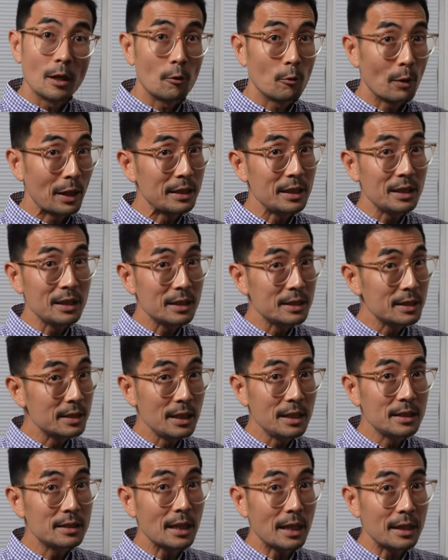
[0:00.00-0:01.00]
Writing a
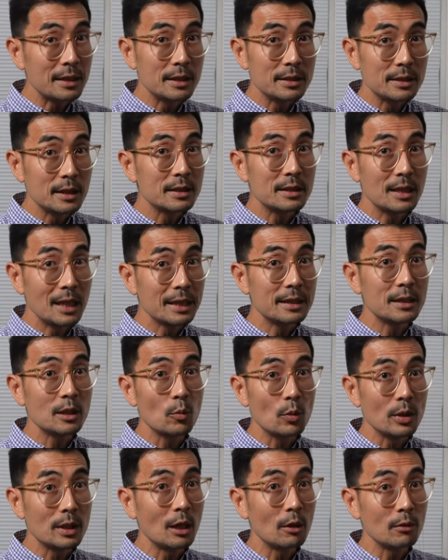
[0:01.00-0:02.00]
cease and desist letter
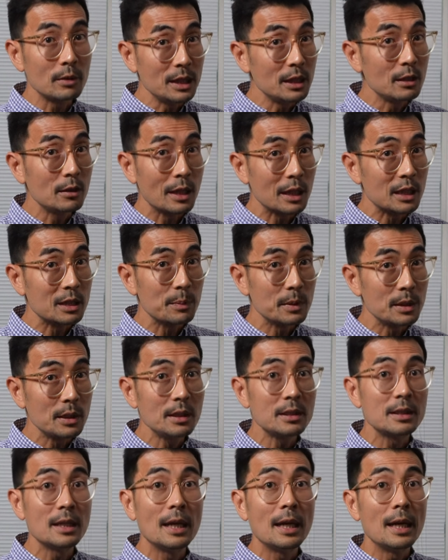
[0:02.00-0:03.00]
without legal
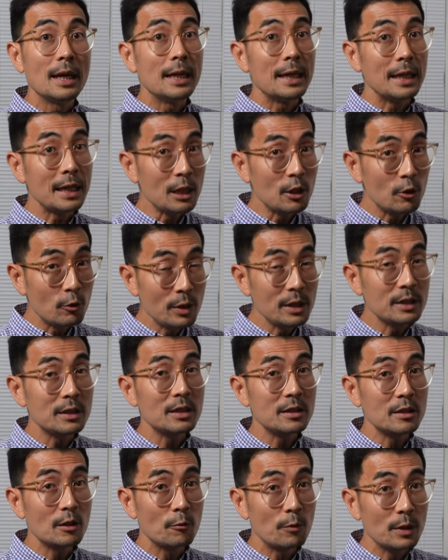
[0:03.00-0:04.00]
expertise
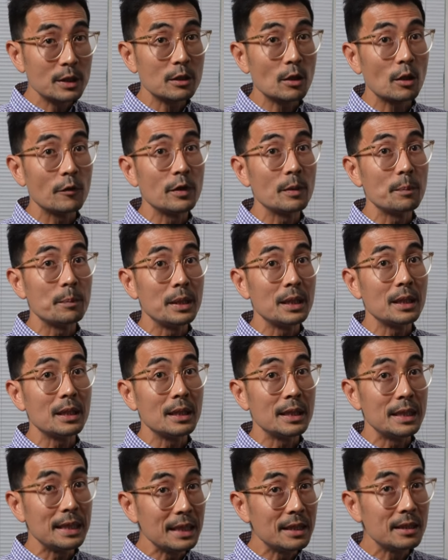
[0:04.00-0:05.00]
increases the risk of it
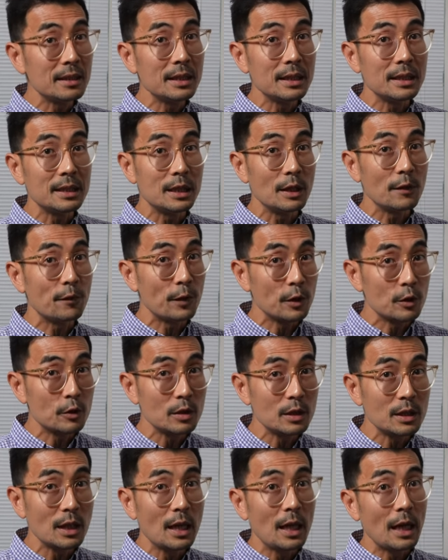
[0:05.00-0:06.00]
being legally
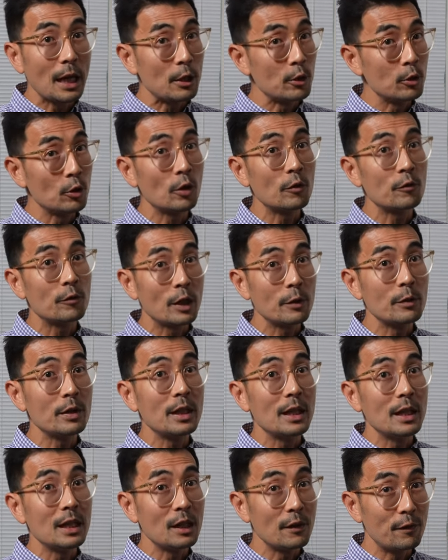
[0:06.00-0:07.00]
deficient and not
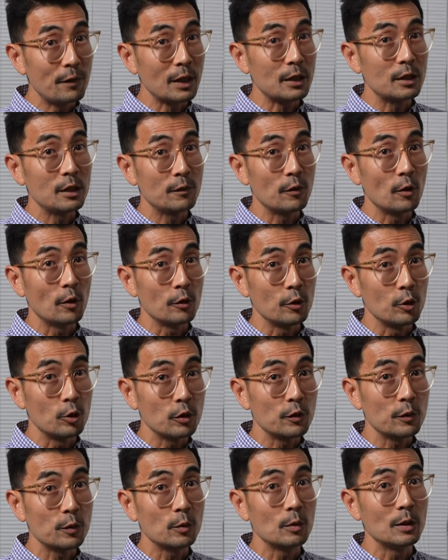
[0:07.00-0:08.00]
very effective or
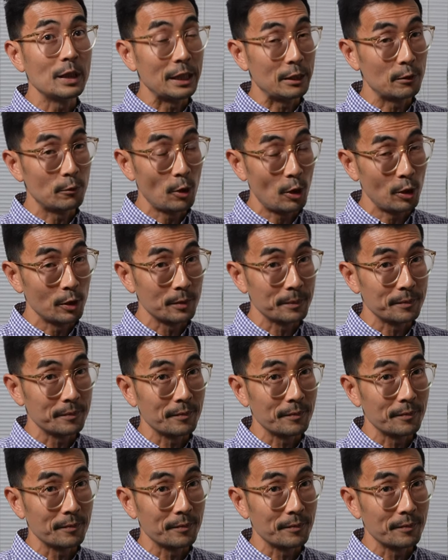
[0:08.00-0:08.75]
useful later on.